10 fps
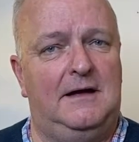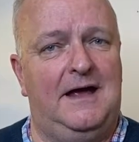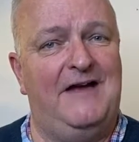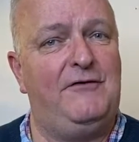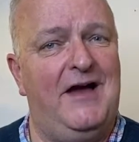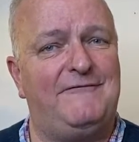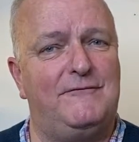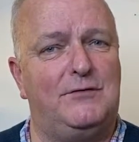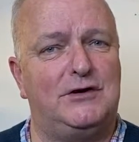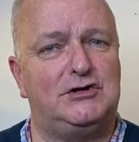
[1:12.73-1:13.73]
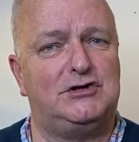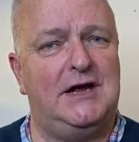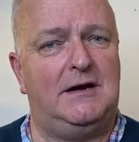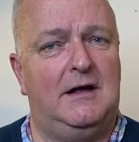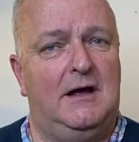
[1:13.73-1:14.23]
If you haven't watched
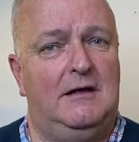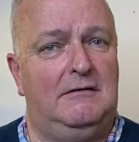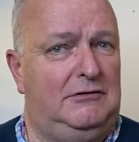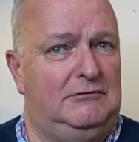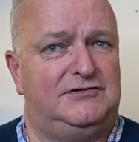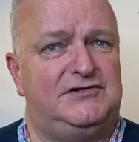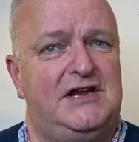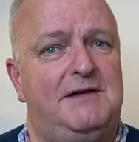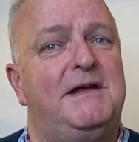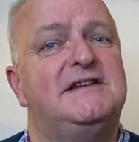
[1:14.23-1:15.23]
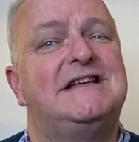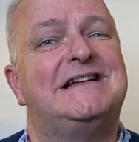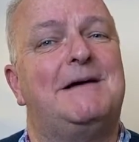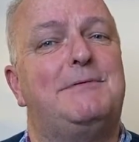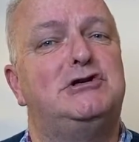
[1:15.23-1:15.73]
it, you'll see me
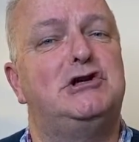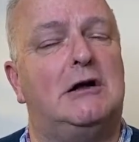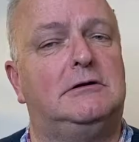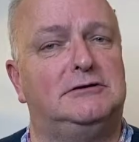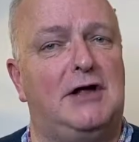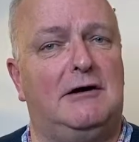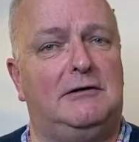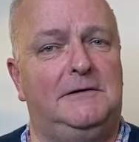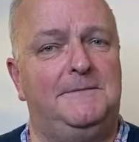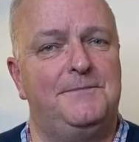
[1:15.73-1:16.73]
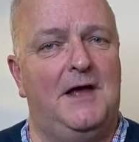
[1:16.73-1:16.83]
set up a chuckle knuckle.